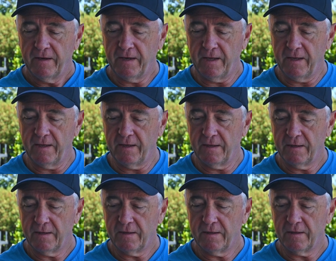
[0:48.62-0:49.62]
Now
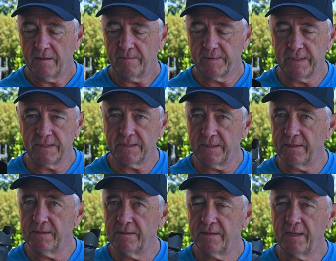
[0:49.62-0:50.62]
I'm
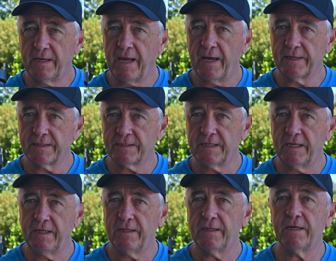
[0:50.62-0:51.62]
testing it out to
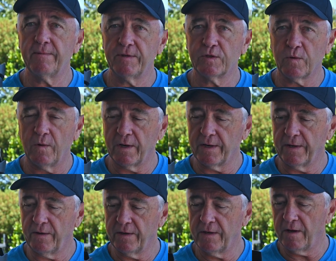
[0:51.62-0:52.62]
see the image
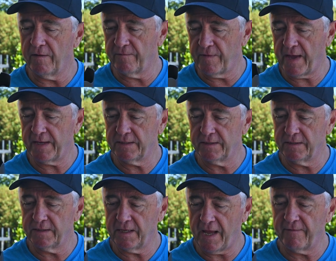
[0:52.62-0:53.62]
quality on it.
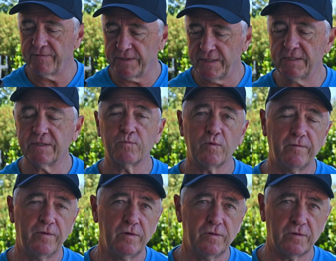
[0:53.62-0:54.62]
Have seen some
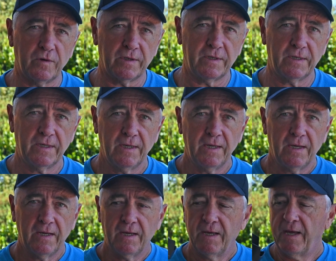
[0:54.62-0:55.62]
reviews on it,
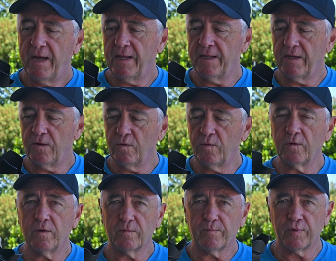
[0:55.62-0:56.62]
and they all
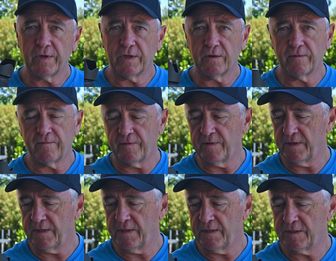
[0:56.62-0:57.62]
look pretty good
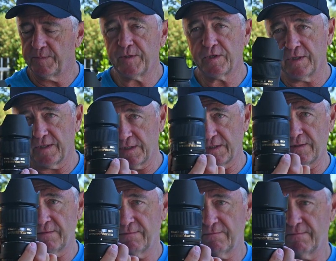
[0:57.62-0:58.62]
for especially
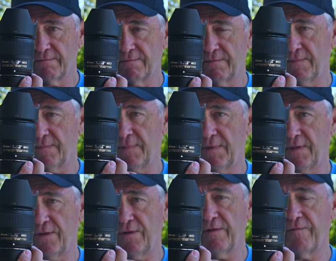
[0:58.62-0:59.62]
this
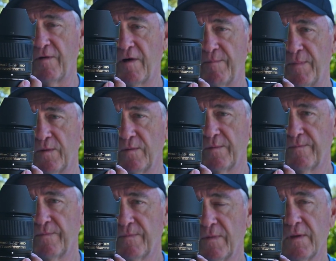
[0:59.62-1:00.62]
35mm
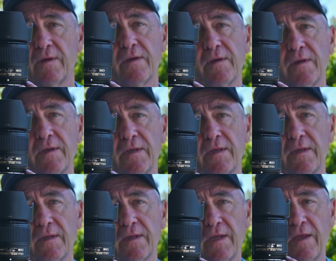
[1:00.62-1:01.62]

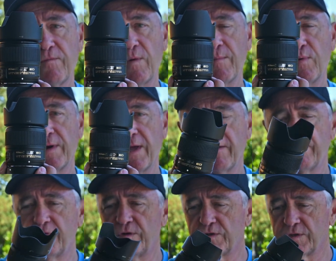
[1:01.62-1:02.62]
F1.8
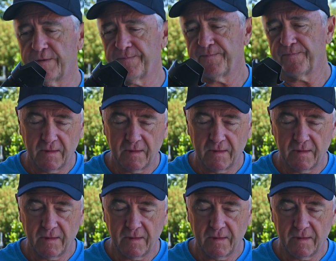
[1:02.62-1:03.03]
version.